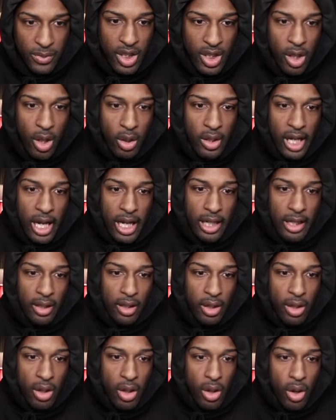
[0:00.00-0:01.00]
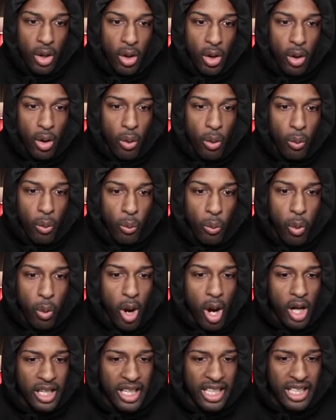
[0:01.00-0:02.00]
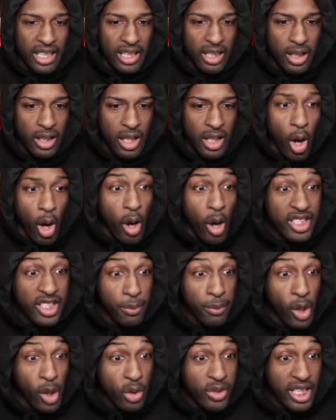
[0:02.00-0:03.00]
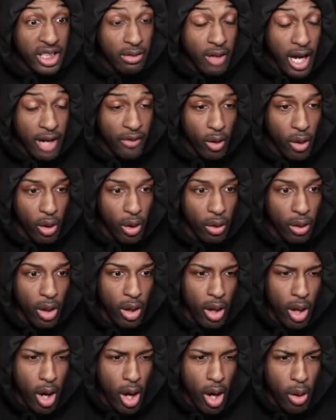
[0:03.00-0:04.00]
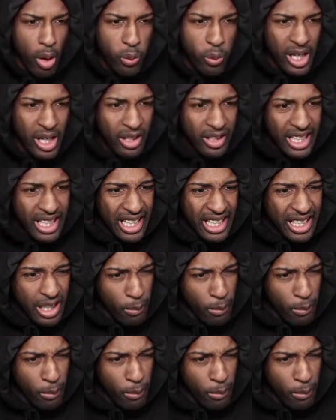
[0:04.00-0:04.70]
Okay. Walk. Oh, it's a music level! Oh, really? In a